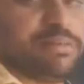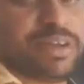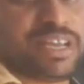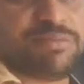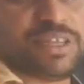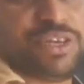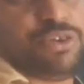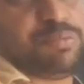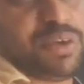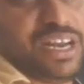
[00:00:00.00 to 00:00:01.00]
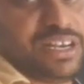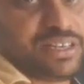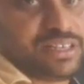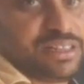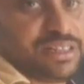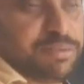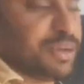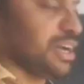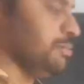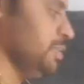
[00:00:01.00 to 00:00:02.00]
they become the new plant. They
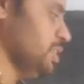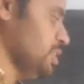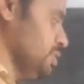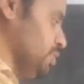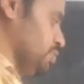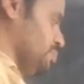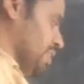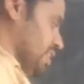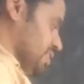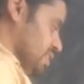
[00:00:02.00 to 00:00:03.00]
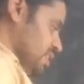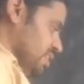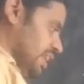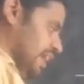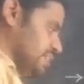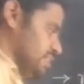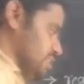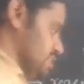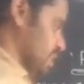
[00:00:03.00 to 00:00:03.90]
become new plant. Like this